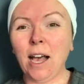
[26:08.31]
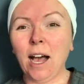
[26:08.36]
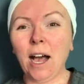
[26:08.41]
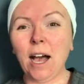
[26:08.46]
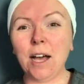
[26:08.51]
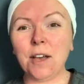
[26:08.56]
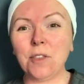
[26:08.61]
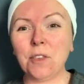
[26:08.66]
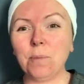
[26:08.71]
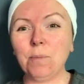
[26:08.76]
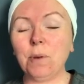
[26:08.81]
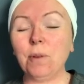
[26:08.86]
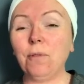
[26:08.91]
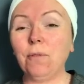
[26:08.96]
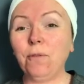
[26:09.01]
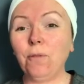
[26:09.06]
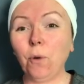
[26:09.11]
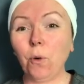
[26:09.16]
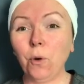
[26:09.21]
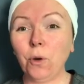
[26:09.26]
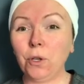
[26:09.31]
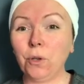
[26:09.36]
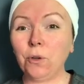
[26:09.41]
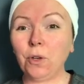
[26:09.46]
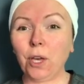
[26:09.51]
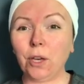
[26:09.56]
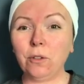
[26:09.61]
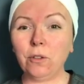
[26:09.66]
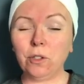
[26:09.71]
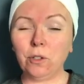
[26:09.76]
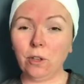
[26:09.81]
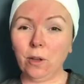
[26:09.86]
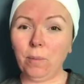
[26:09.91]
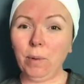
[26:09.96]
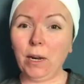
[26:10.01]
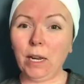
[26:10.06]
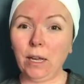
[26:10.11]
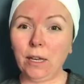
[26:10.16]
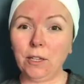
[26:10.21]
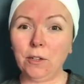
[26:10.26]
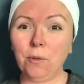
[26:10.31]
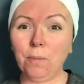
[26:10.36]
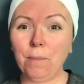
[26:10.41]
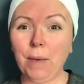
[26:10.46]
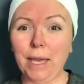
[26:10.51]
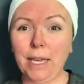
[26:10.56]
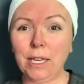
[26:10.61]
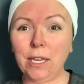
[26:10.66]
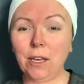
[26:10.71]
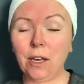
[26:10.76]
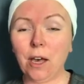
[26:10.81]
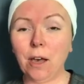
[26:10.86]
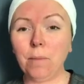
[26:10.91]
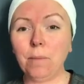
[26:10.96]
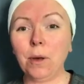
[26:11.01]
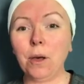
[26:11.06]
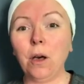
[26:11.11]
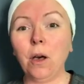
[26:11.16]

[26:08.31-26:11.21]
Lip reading: either before you're going to apply your makeup